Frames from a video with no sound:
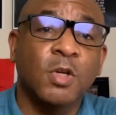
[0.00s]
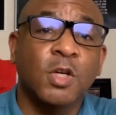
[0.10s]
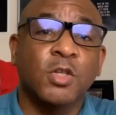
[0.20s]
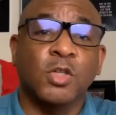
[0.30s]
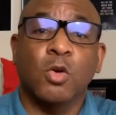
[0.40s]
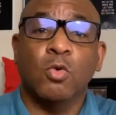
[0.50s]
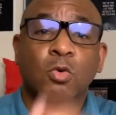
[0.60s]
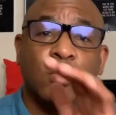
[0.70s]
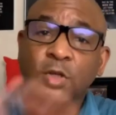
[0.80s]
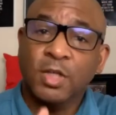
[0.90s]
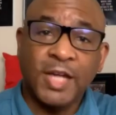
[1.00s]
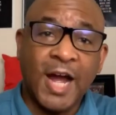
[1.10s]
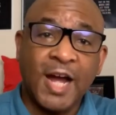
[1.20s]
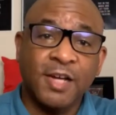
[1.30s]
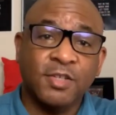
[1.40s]
So
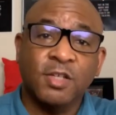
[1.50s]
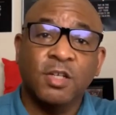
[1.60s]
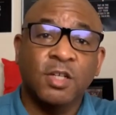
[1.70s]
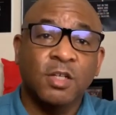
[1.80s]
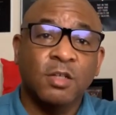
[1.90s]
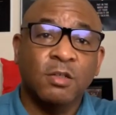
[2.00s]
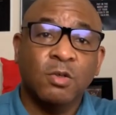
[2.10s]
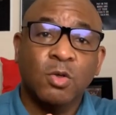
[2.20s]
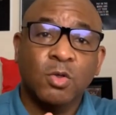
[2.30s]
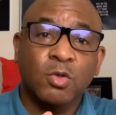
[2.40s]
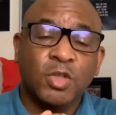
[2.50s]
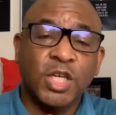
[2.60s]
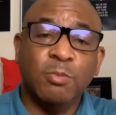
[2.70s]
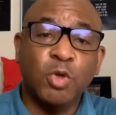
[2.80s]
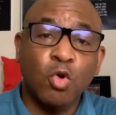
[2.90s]
guys,
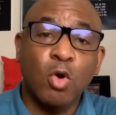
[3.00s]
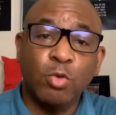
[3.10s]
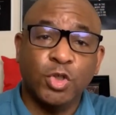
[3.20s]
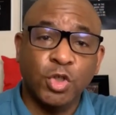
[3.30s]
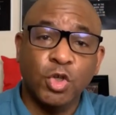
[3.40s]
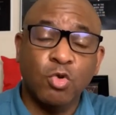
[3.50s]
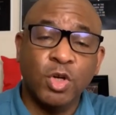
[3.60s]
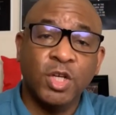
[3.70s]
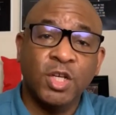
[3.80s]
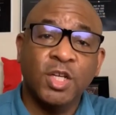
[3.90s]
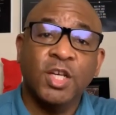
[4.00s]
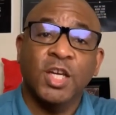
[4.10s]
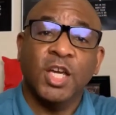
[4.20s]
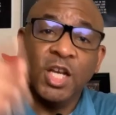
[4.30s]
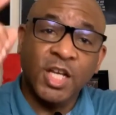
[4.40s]
keep doing what you're doing
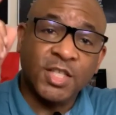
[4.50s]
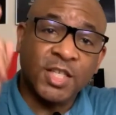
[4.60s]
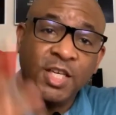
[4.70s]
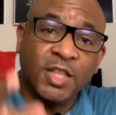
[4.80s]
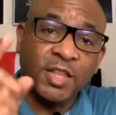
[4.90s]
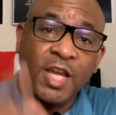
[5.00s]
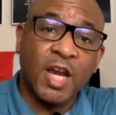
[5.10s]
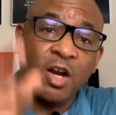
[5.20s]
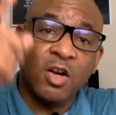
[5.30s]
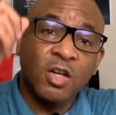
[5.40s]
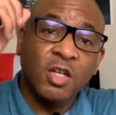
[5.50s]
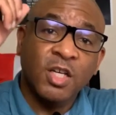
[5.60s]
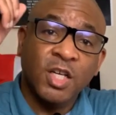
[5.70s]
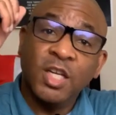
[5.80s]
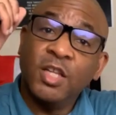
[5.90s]
and let's get there
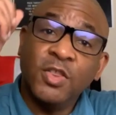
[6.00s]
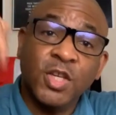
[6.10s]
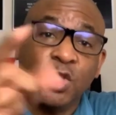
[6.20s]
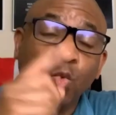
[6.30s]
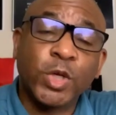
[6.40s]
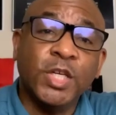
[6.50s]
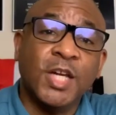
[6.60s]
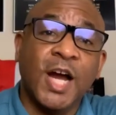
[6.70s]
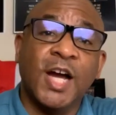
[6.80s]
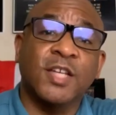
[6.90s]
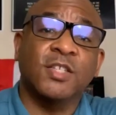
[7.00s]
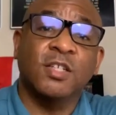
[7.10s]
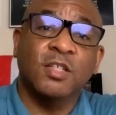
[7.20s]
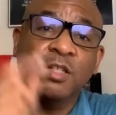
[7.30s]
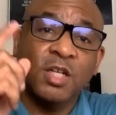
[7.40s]
this week, guys.
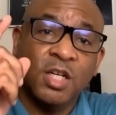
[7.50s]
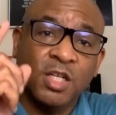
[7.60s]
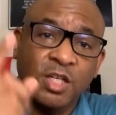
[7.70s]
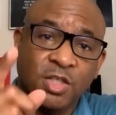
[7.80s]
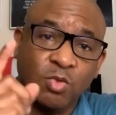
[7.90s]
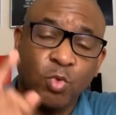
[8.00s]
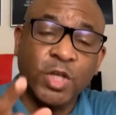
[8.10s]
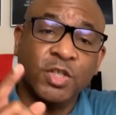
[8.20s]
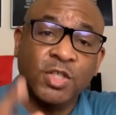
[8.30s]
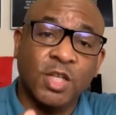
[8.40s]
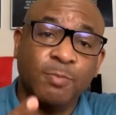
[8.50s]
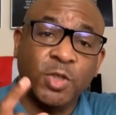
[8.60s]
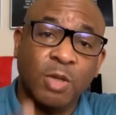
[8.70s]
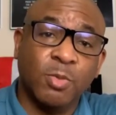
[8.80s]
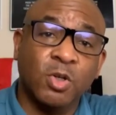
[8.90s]
This week of
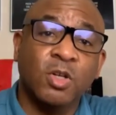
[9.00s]
September.